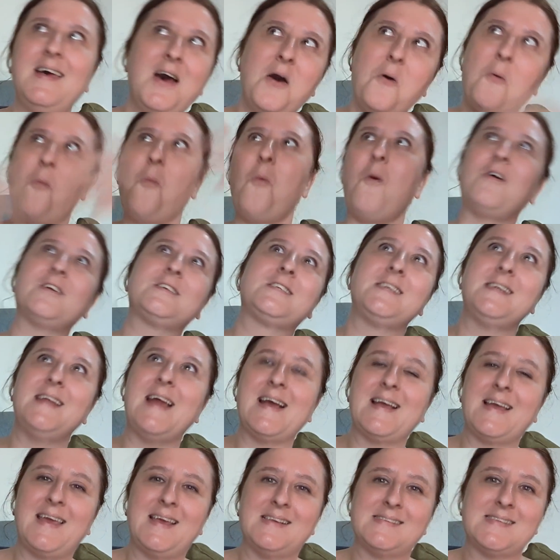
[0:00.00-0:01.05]
What an
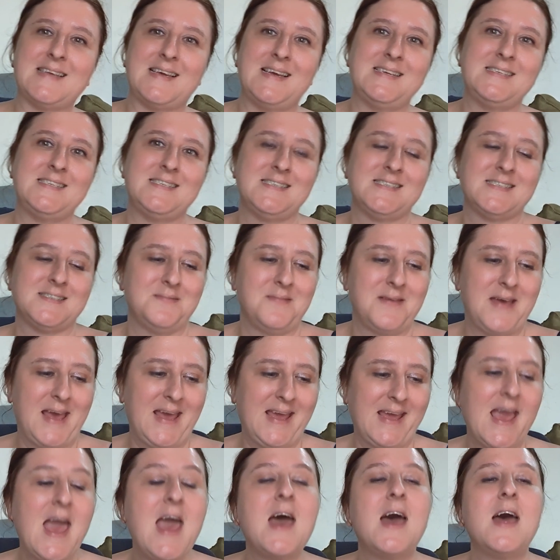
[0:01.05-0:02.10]
accusation to
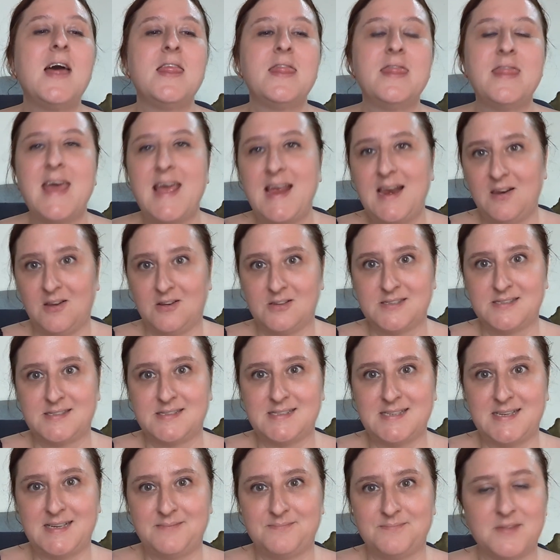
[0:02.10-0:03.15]
make. They lost
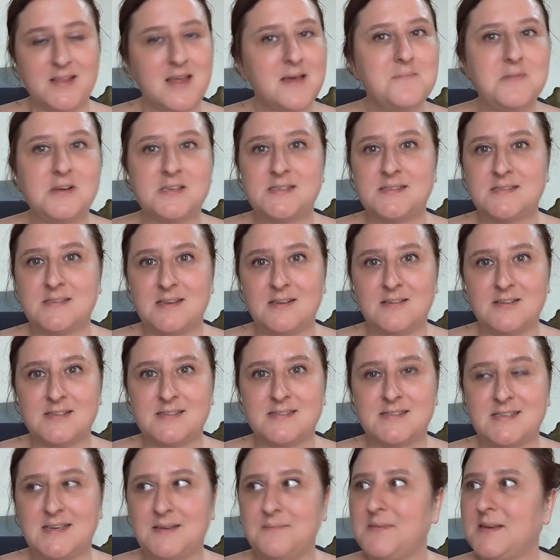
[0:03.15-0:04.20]
it. They must have
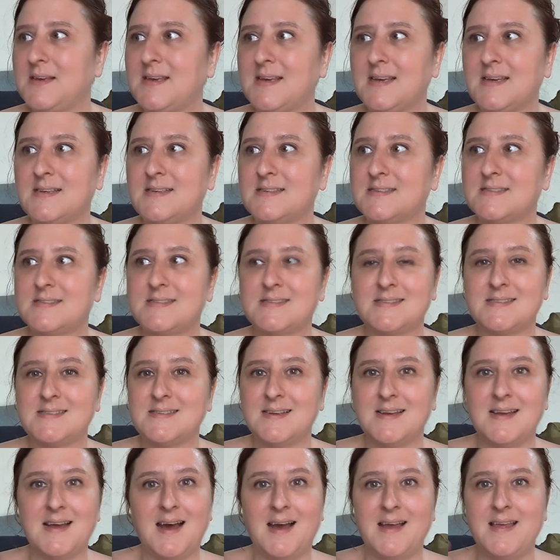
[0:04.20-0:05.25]
lost it because,
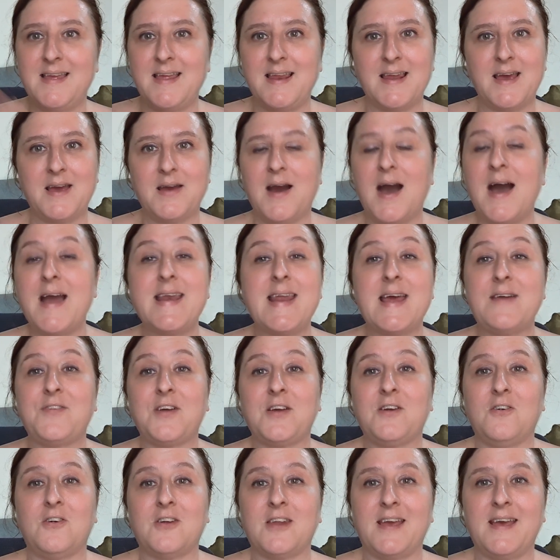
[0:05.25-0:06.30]
you know, I never
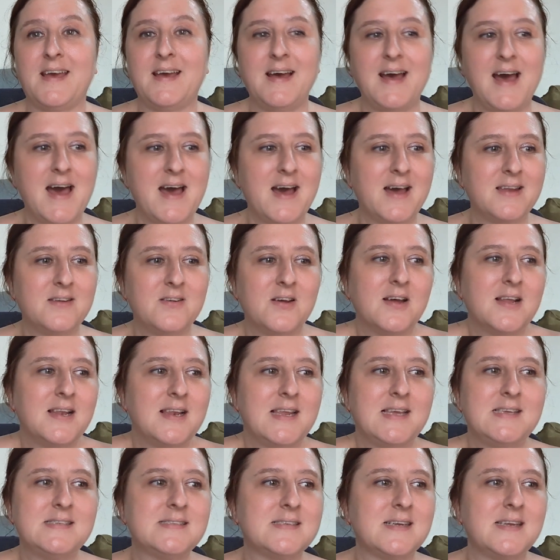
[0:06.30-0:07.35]
got it, and at
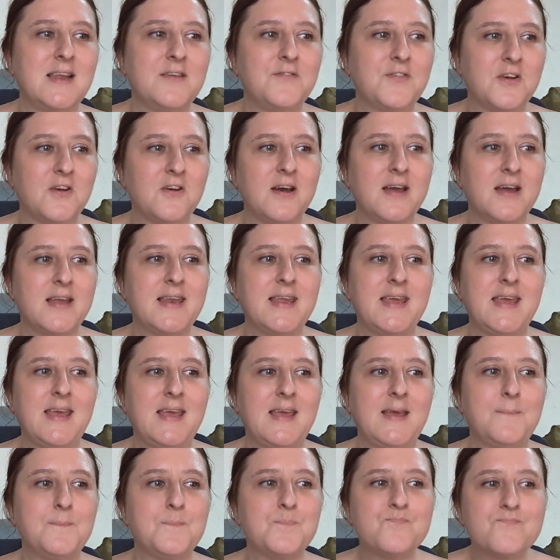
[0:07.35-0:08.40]
least I never got
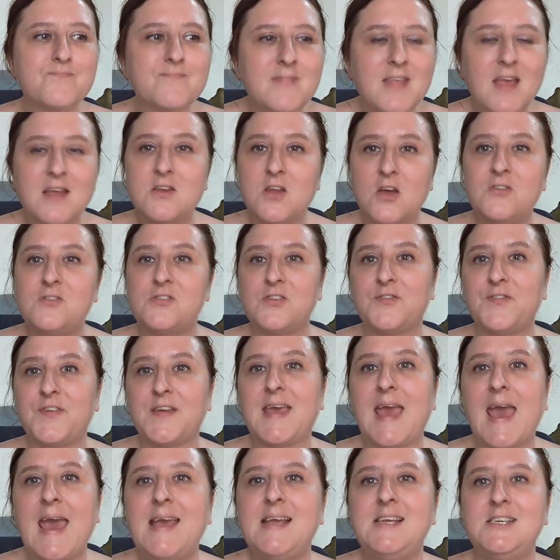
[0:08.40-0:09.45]
any
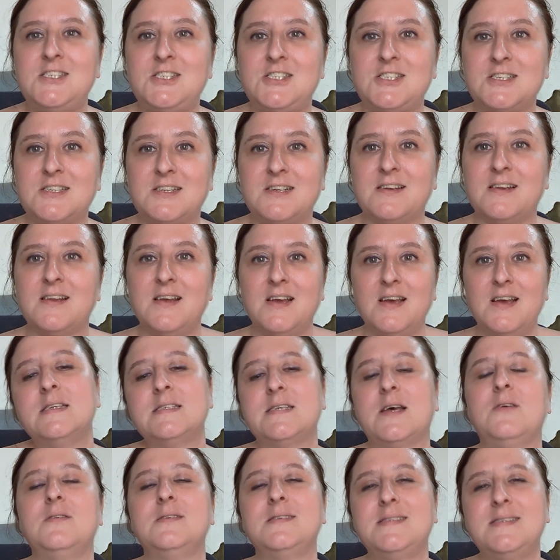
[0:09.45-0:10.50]
notification.
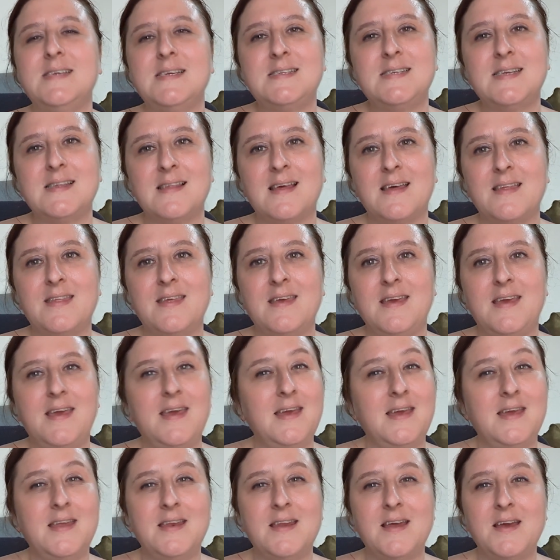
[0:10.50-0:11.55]
So I was sitting there
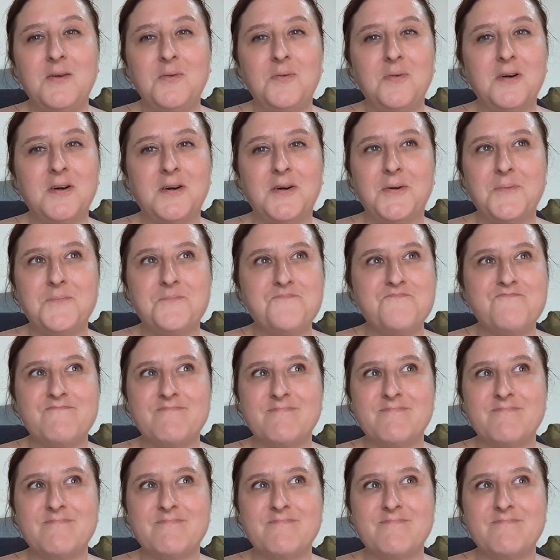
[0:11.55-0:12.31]
thinking, you know what,